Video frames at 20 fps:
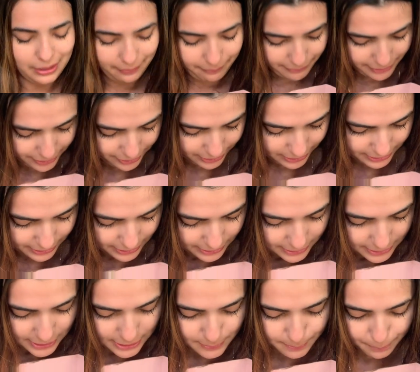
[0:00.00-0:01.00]
Marilyn,
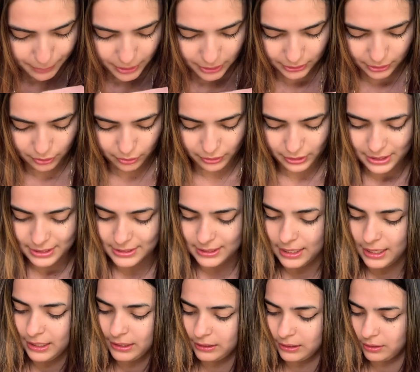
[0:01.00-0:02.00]
this bundle is
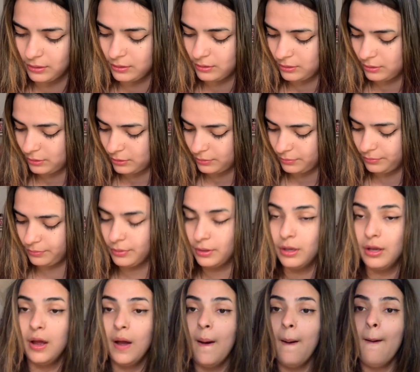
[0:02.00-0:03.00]
like the
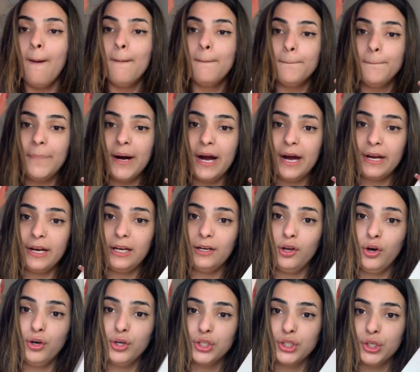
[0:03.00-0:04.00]
body
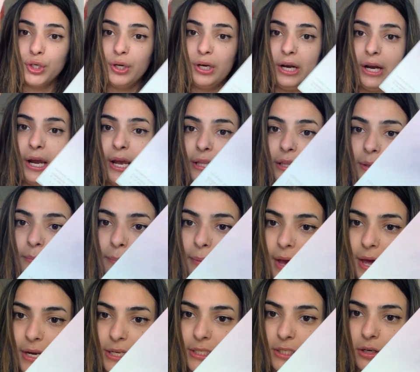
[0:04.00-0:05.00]
lotion and the
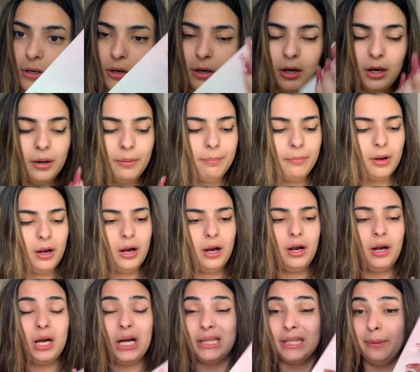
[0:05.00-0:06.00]
body scrub.
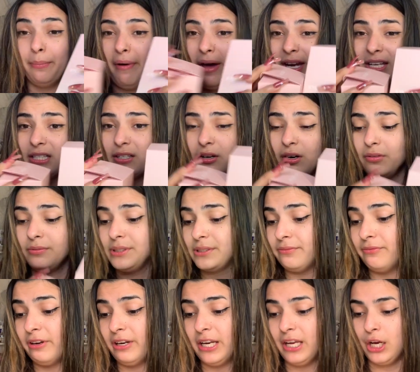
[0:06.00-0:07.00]
The body scrub is
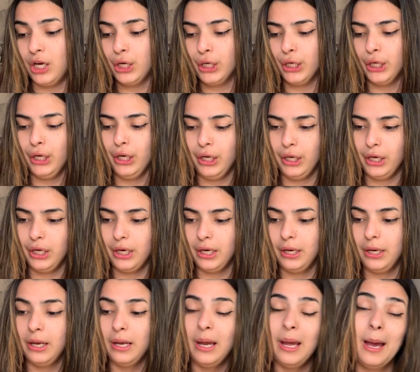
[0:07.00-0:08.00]
really good,
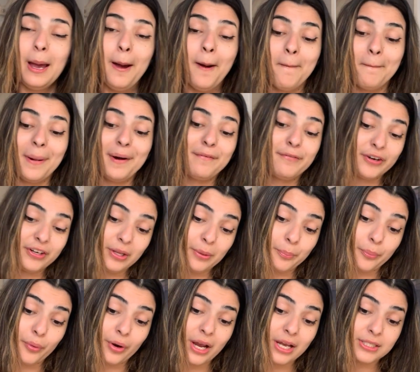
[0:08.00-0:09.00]
but for the
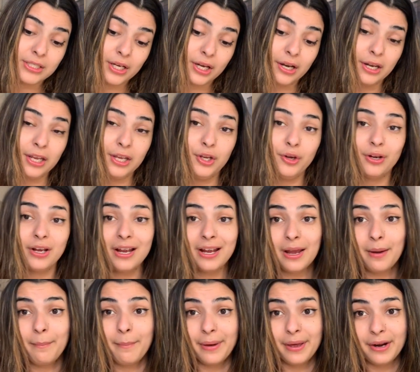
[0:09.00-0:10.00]
price, honey, you can
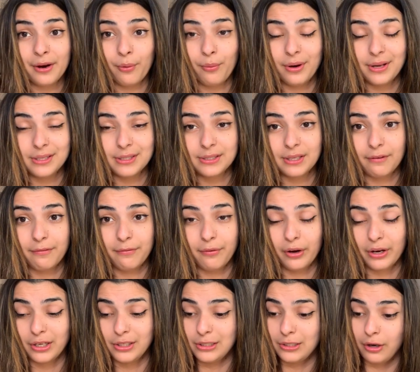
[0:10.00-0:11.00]
get better ones at
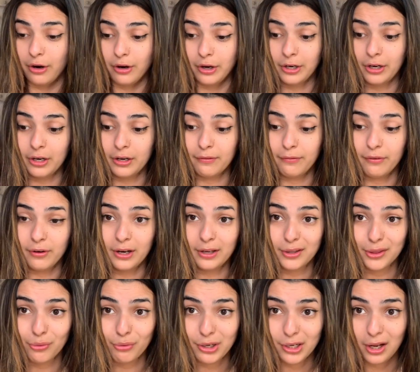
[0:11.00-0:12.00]
fucking Target for like
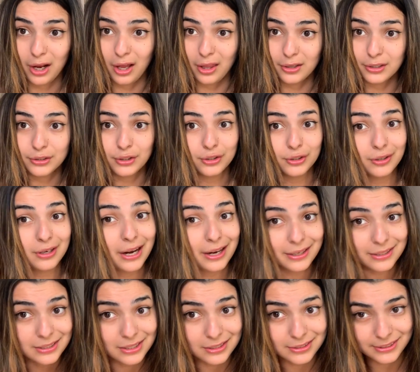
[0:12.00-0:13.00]
$3 or
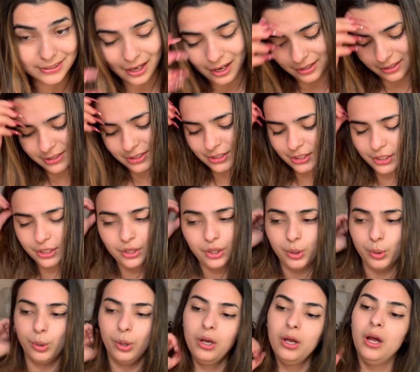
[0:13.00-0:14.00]
like $6, you know.